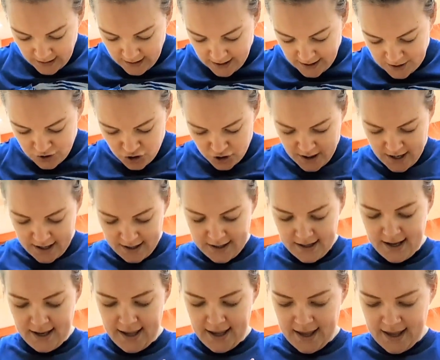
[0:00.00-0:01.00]
and you're not
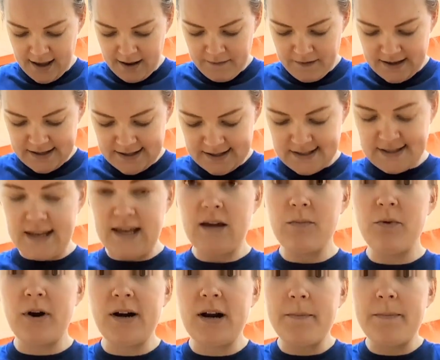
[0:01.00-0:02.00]
gonna have a
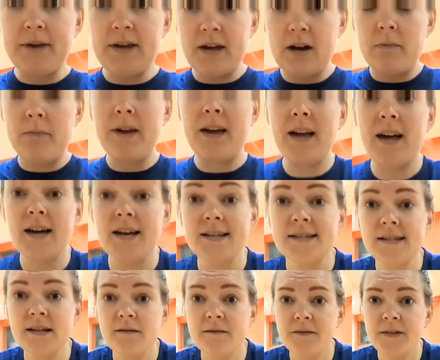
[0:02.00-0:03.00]
seam right up here
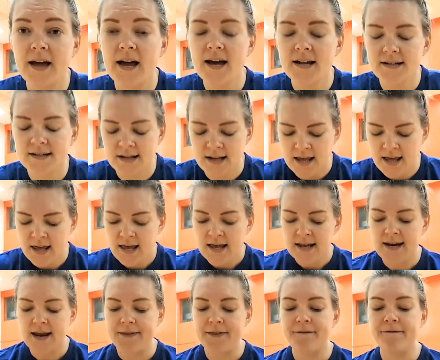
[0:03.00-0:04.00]
because of that.
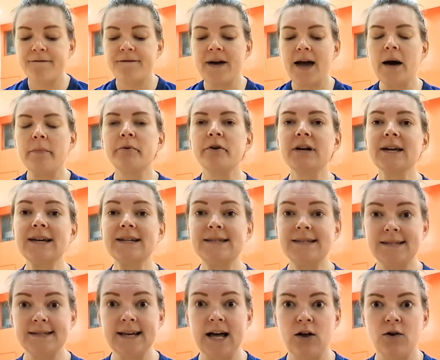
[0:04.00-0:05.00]
Now the fabric
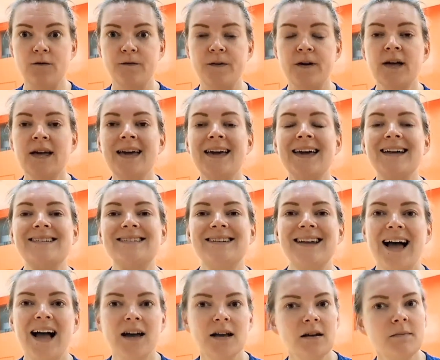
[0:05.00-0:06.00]
itself, it's
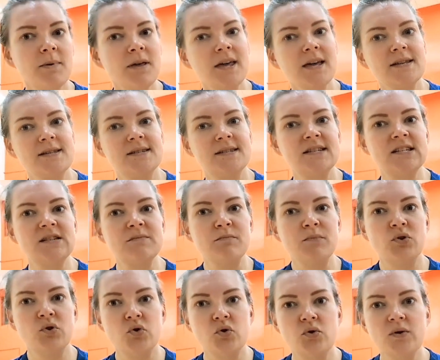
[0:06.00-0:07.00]
not gonna be as
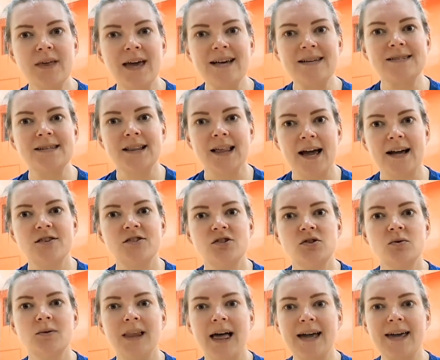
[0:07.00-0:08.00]
smooth as the last
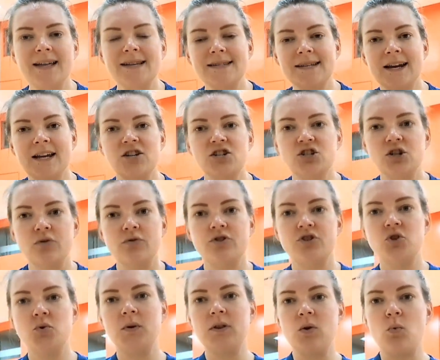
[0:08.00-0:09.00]
two leggings that I showed
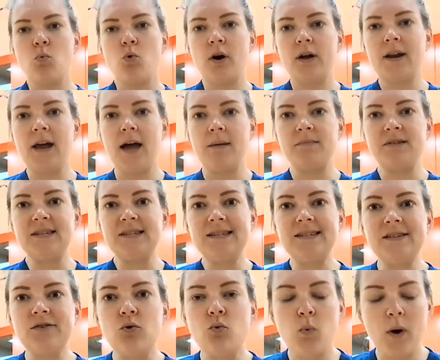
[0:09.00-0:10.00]
you and the one I'm
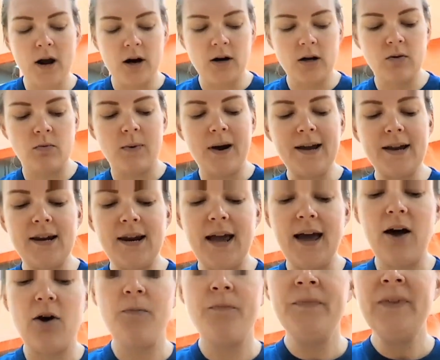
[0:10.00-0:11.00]
still wearing right
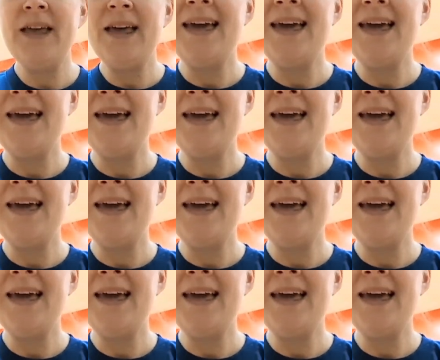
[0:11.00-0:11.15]
now.